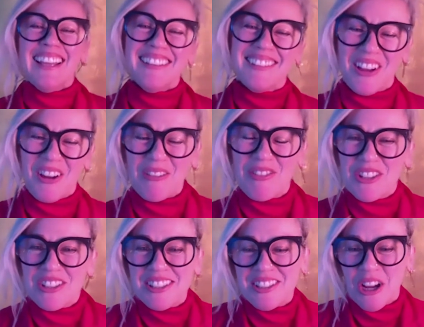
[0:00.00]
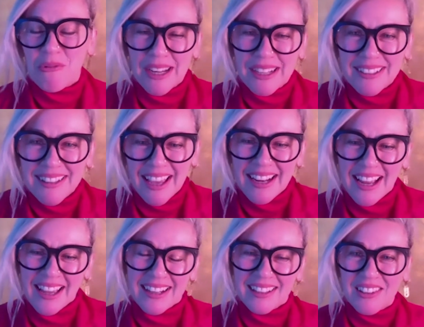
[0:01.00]
So if you just direct that
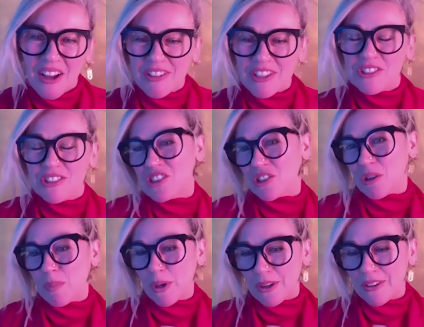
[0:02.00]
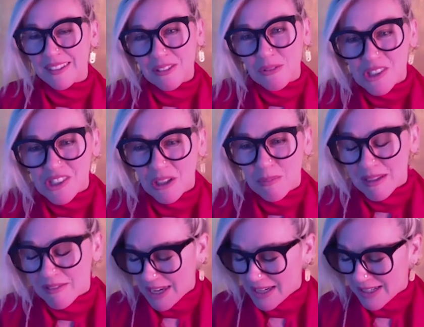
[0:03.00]
at a love interest or a person, which can be
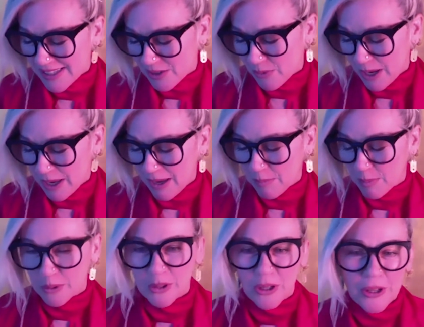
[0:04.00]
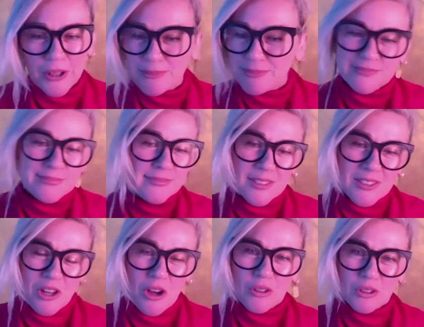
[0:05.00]
Venus square Pluto, it's
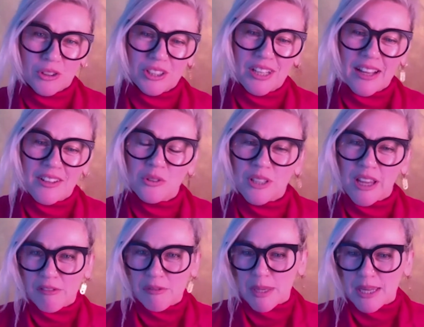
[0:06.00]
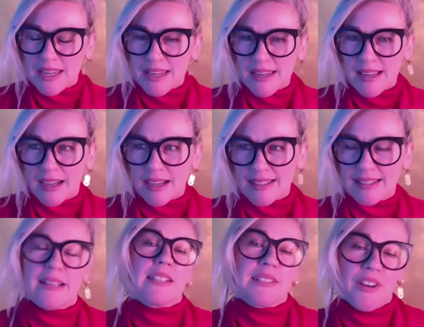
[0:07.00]
not good, and you'll never be
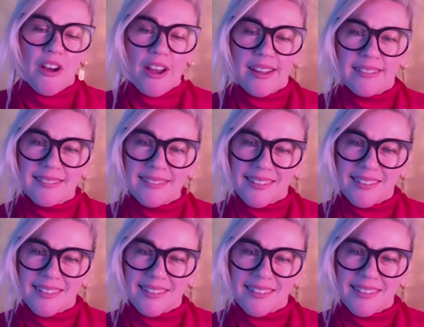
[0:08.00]
satisfied.